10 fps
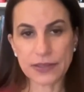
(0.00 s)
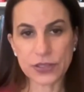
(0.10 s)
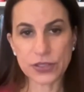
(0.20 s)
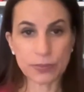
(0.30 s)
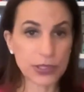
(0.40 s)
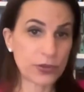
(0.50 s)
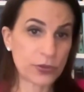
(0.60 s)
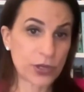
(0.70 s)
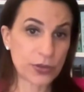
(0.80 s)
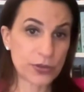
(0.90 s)
So, but who
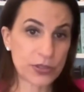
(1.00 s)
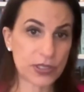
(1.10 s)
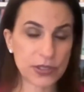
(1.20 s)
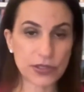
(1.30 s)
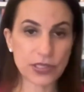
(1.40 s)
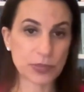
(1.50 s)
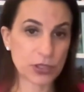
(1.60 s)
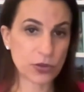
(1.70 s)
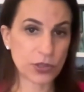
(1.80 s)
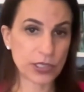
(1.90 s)
knows? You know, it's up to the
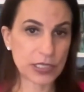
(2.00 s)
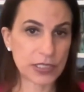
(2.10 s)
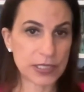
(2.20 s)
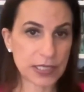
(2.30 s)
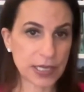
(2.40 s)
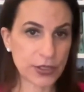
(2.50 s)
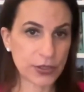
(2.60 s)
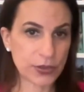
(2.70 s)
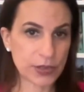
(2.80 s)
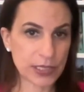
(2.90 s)
court to decide
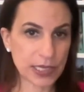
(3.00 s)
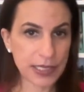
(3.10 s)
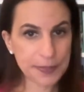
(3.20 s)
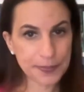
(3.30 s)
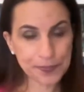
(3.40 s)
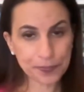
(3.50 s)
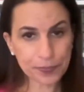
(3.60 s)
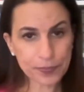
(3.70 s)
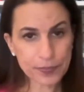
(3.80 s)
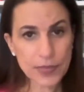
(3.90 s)
who to assign.
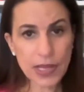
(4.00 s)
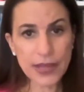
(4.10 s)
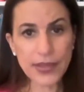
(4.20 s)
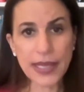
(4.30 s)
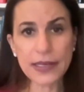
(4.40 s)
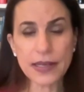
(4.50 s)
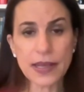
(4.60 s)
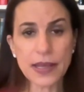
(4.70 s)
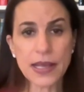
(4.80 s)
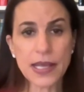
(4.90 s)
And then
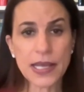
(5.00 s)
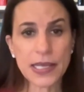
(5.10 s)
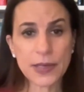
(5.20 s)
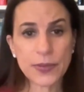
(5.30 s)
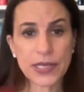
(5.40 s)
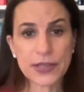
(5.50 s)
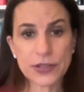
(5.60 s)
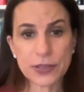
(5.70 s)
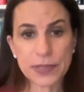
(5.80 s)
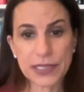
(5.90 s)
he would
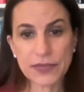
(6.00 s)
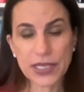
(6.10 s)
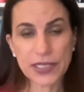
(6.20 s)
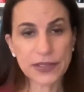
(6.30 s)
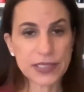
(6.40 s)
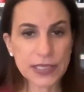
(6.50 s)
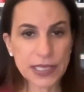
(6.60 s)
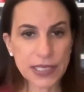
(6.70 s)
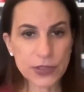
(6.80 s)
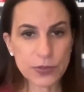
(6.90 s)
enter a plea of not guilty, and the
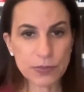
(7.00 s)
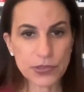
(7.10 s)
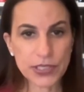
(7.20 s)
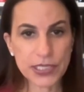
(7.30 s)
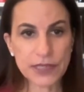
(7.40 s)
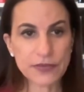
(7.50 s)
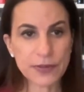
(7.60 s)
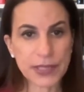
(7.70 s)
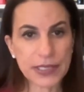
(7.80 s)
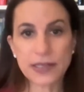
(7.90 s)
case would proceed
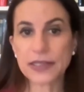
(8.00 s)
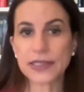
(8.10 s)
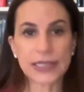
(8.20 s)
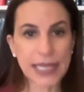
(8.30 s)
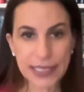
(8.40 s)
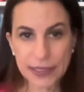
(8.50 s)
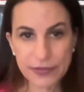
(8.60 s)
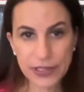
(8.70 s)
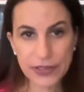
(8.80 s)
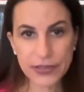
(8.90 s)
from there like
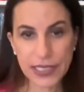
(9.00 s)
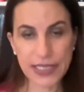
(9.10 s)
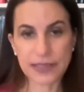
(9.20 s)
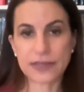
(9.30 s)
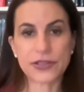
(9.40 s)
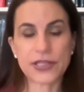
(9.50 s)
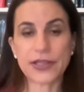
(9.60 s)
every other case.